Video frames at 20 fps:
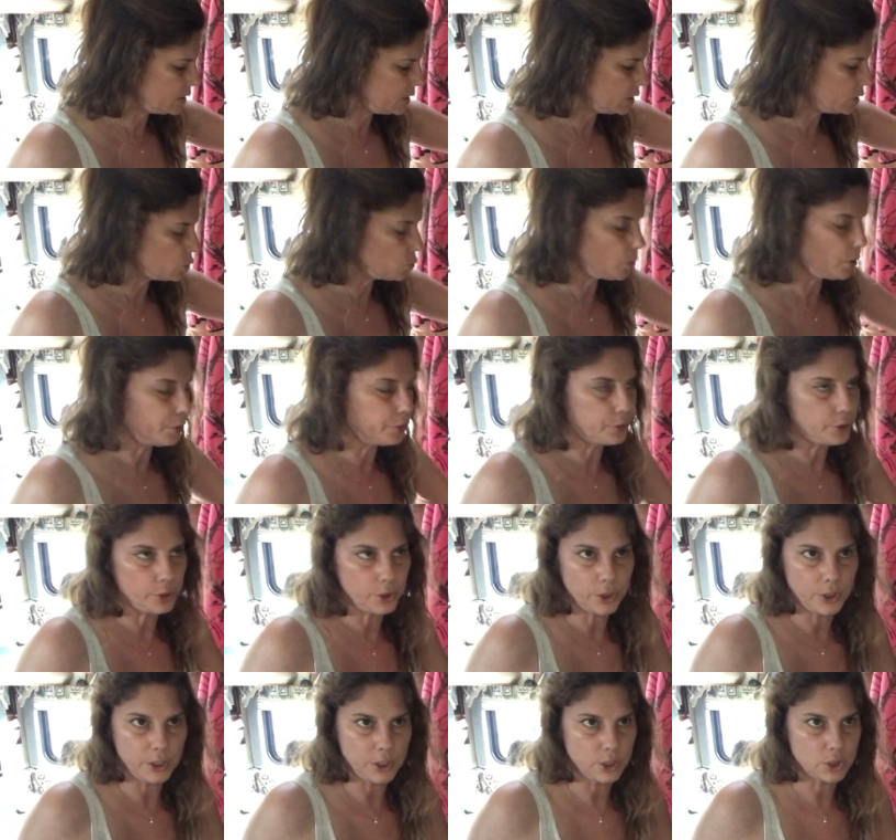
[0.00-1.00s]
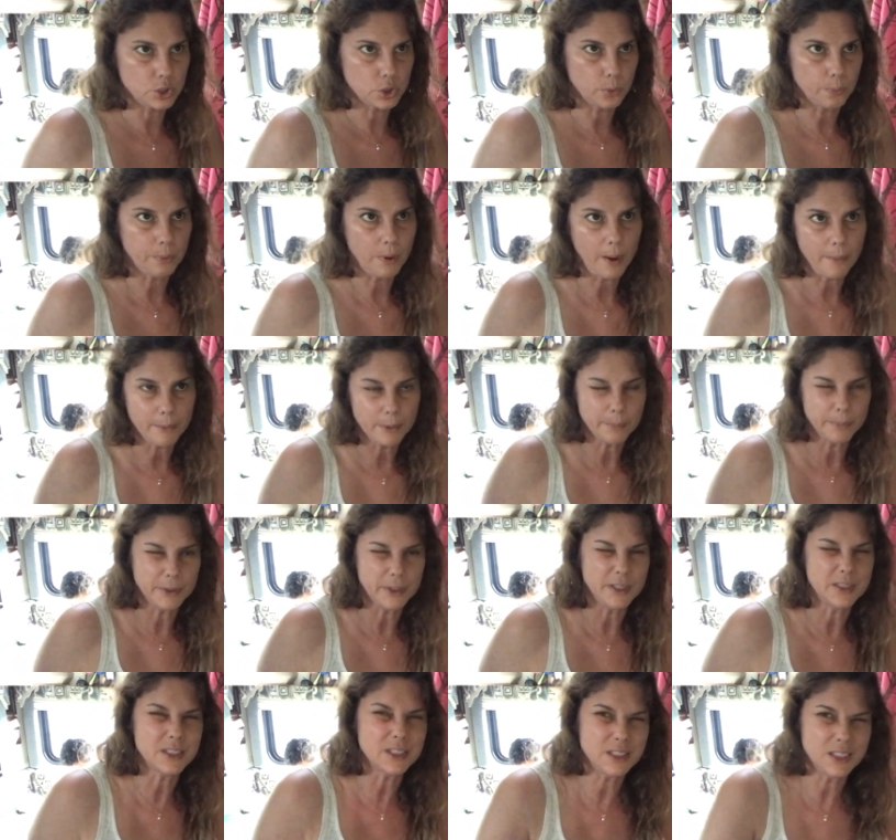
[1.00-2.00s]
see, it's one thirty, so
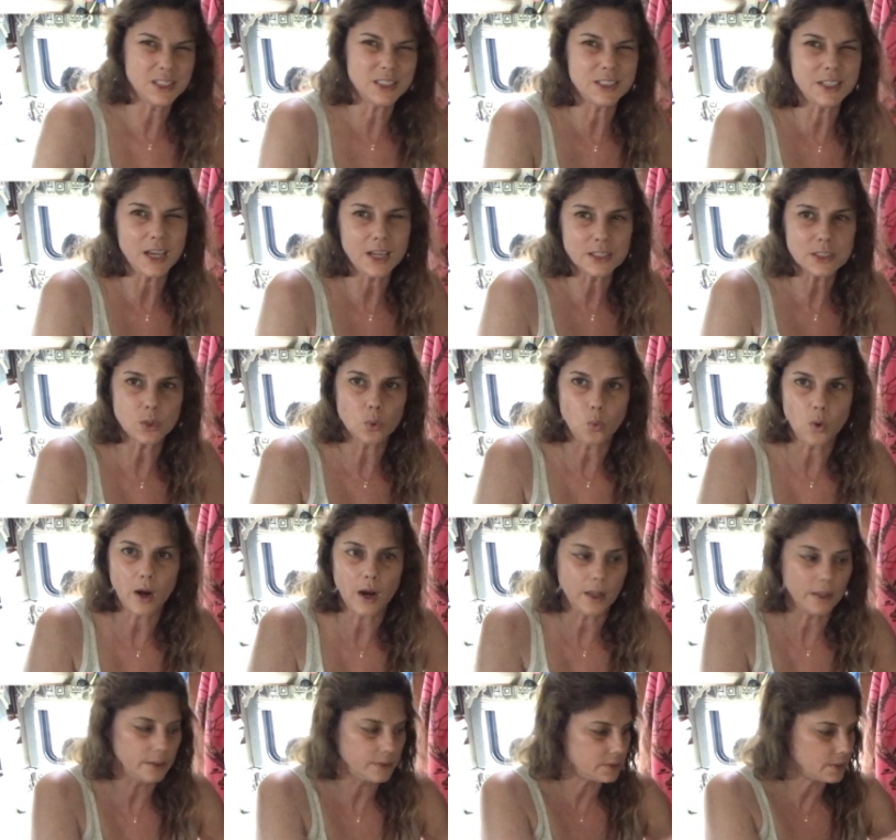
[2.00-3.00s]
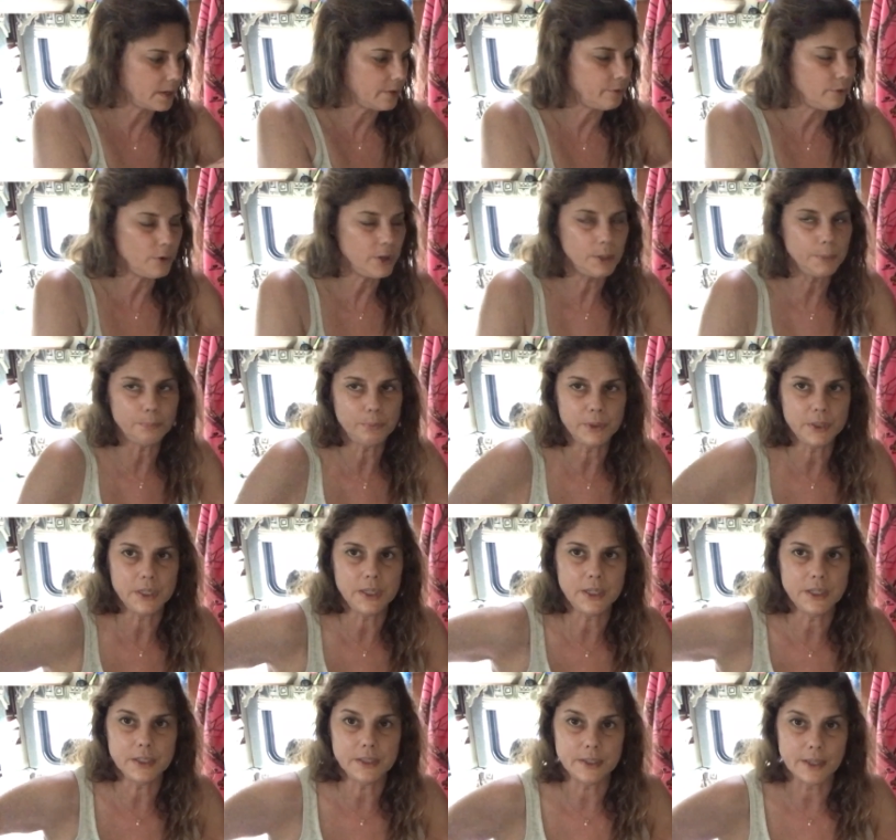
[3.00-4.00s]
probably, it's, this takes a while. I've already
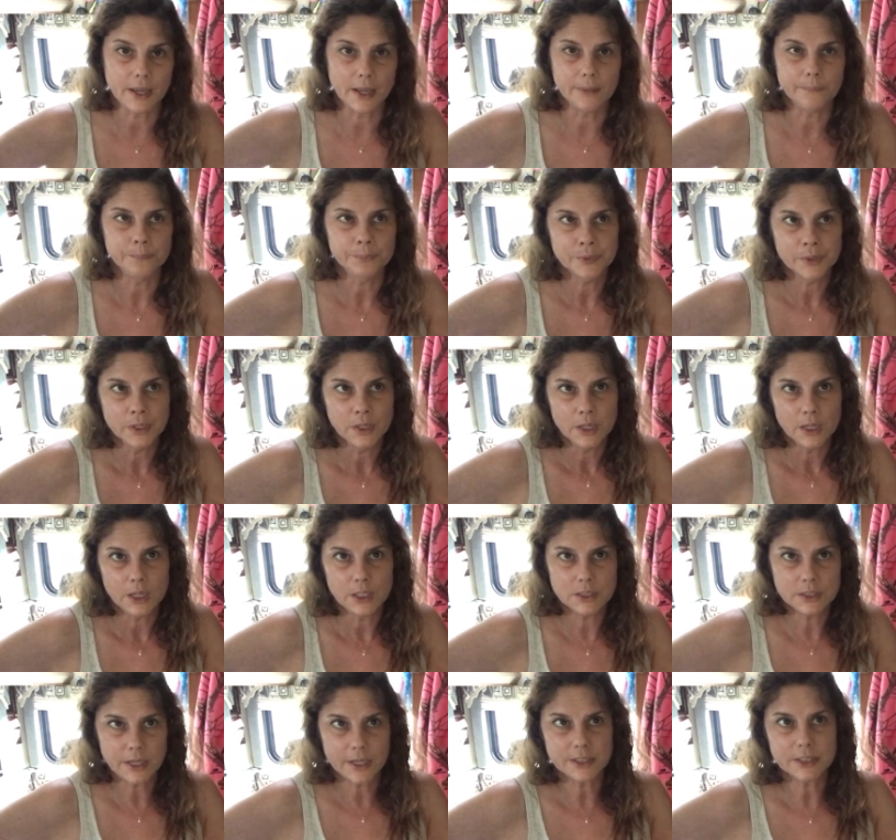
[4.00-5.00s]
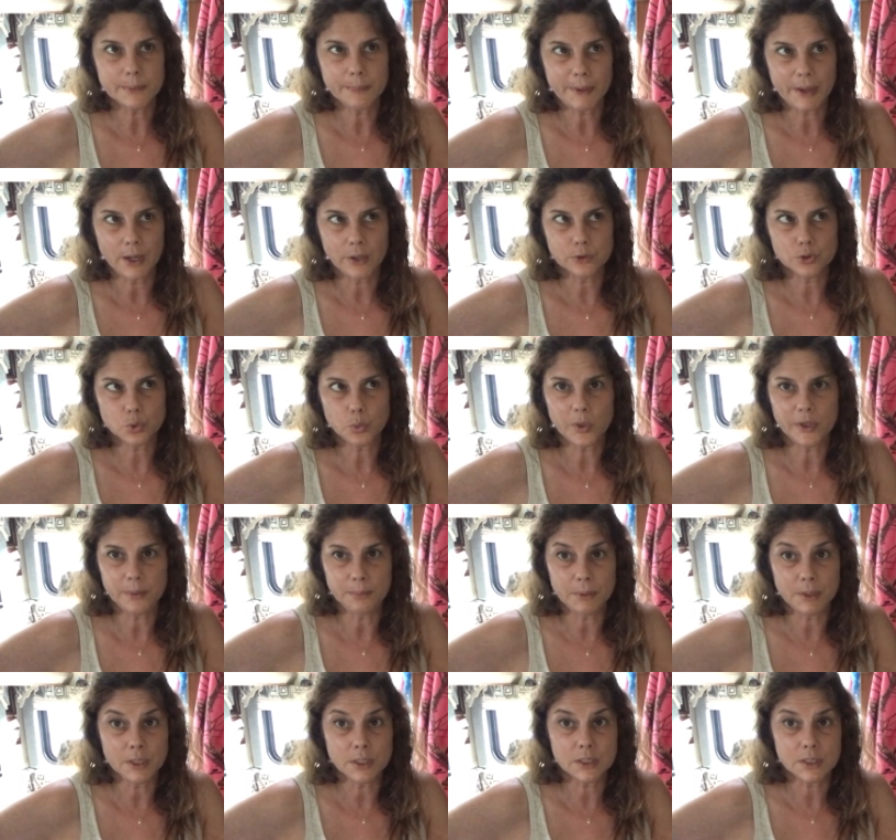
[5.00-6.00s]
preheated that. It takes about twenty
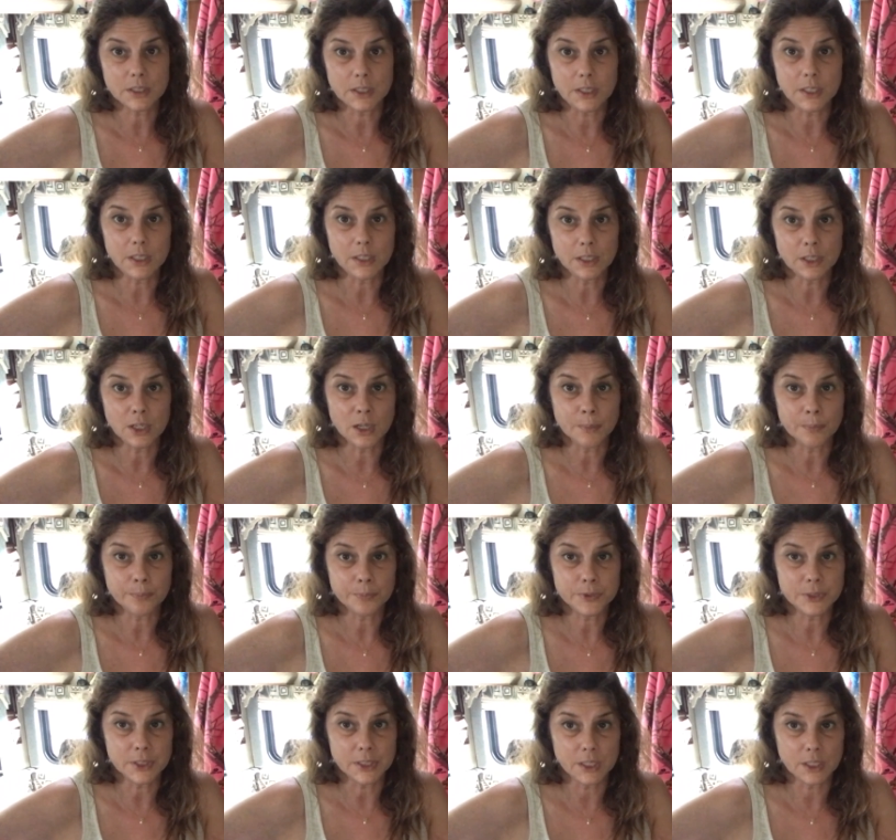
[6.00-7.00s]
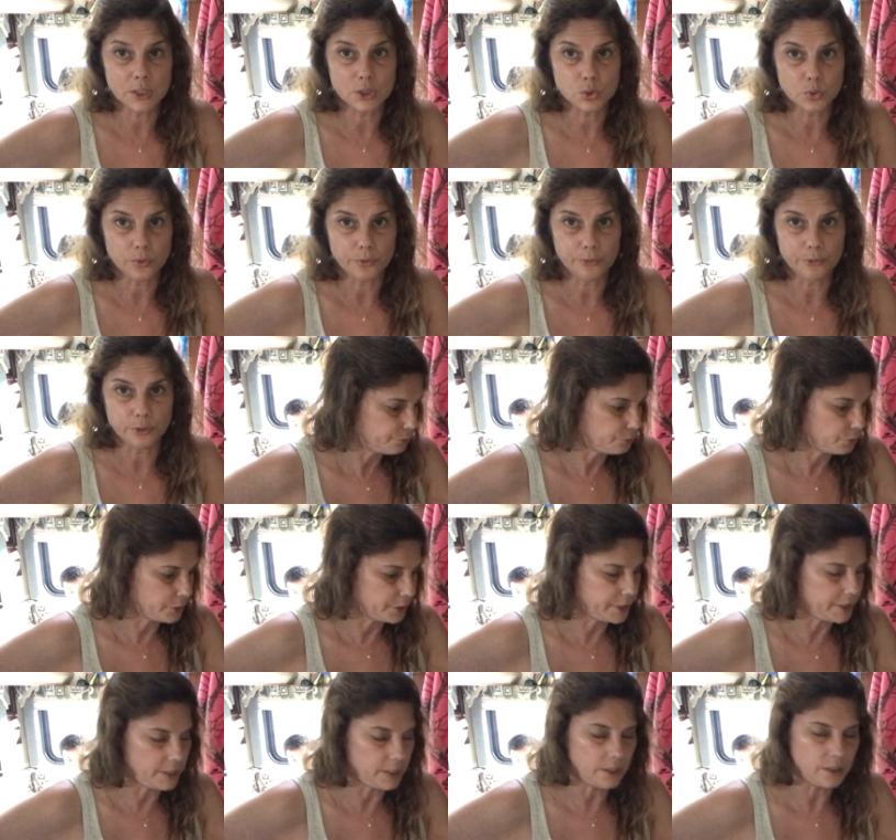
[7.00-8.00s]
minutes to heat it up, to get it to a full, full
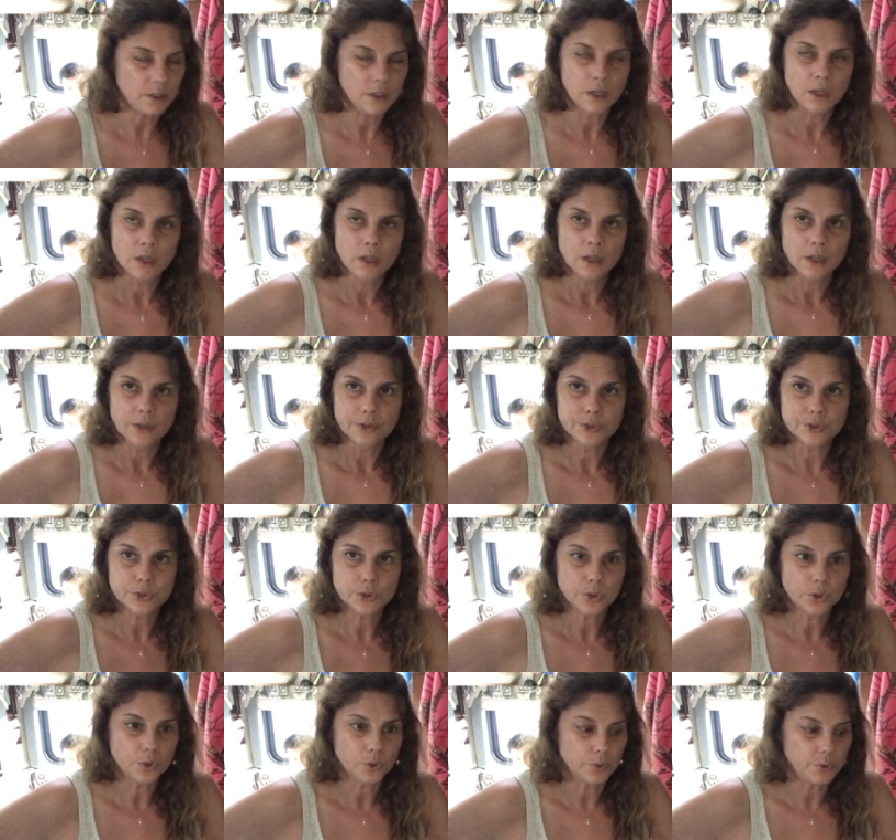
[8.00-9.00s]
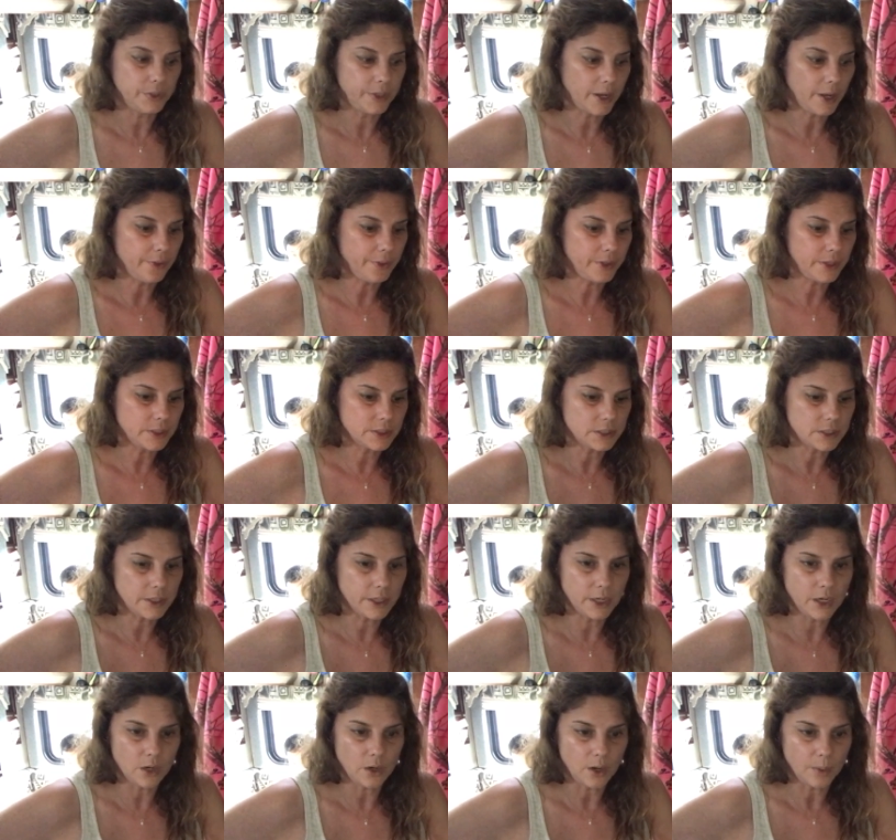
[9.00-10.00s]
heat. So now that it's
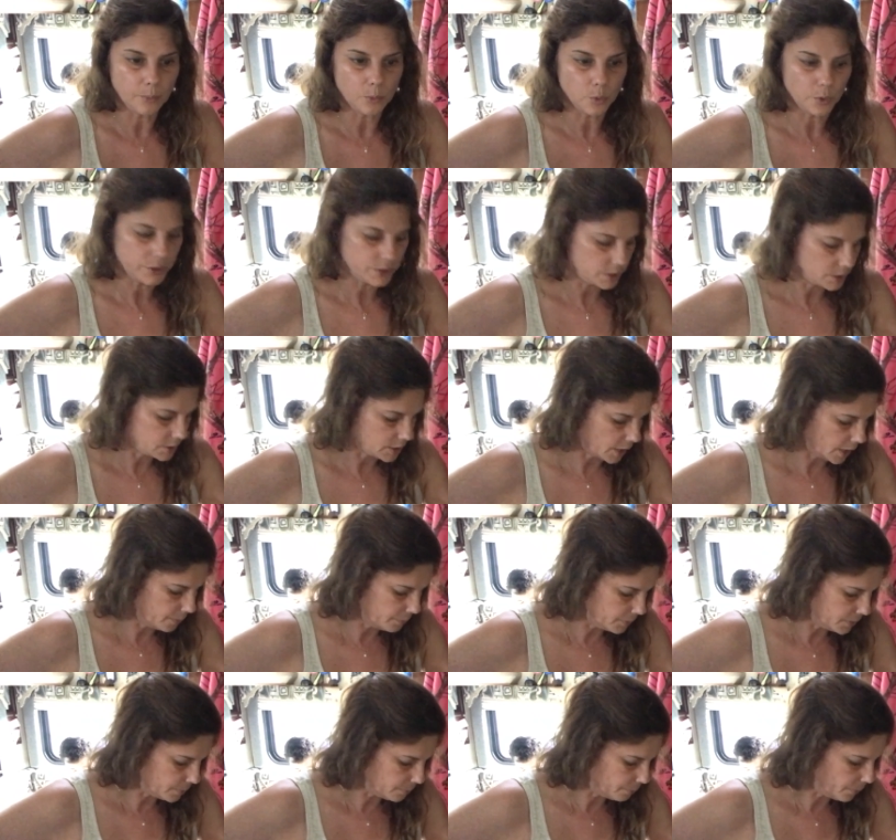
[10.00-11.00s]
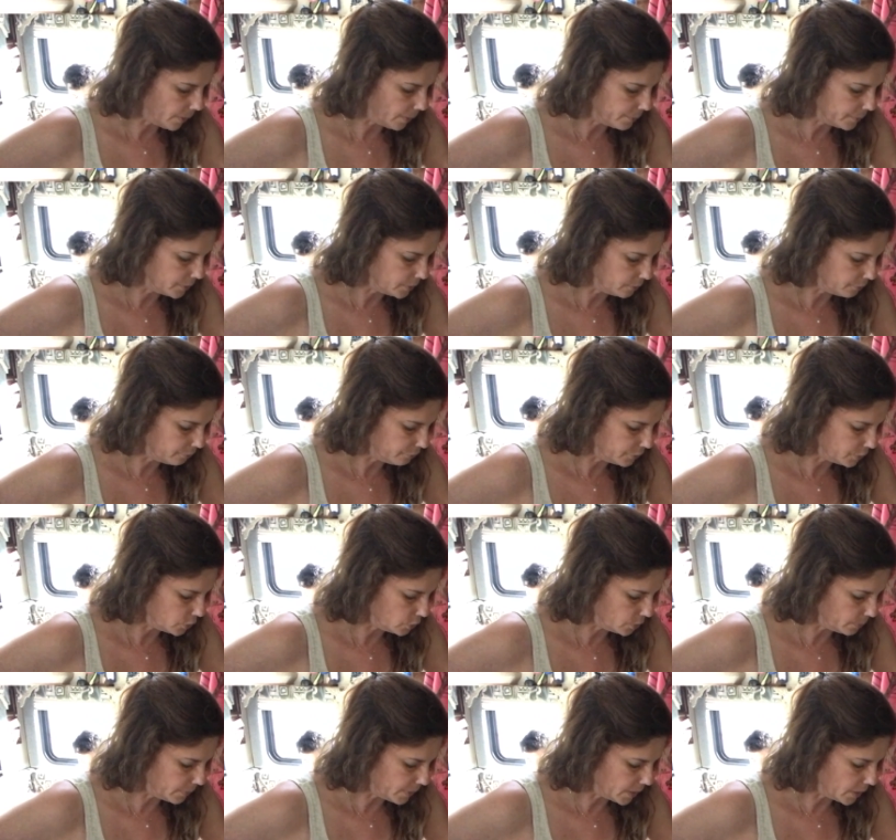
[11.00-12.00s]
there, I'm going to time it. I'm probably going to
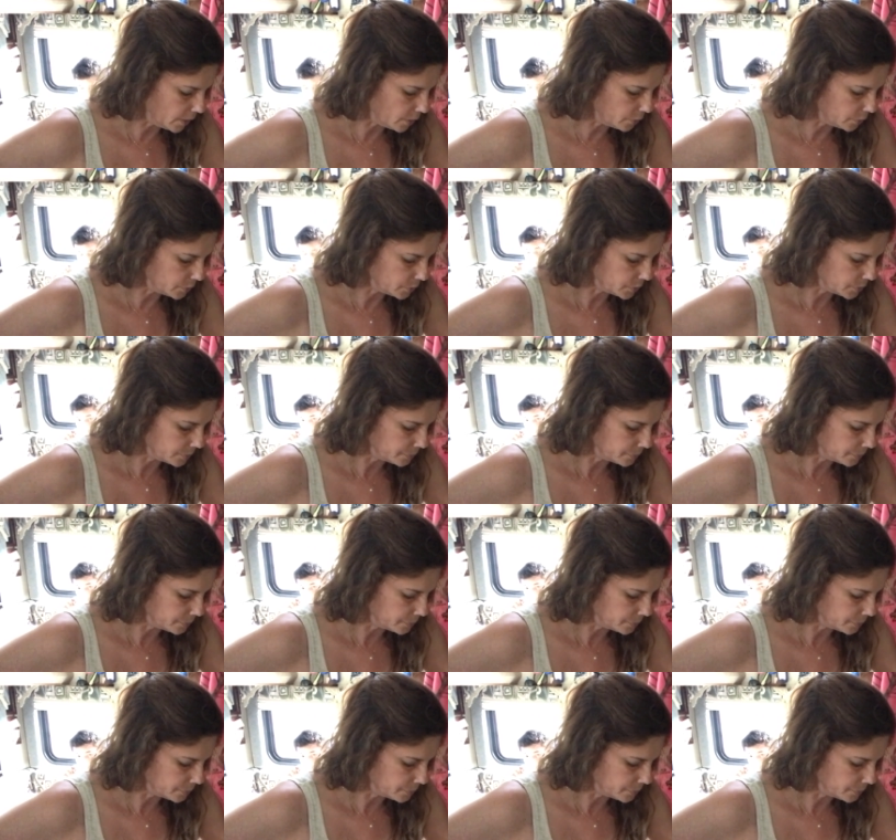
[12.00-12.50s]
figure about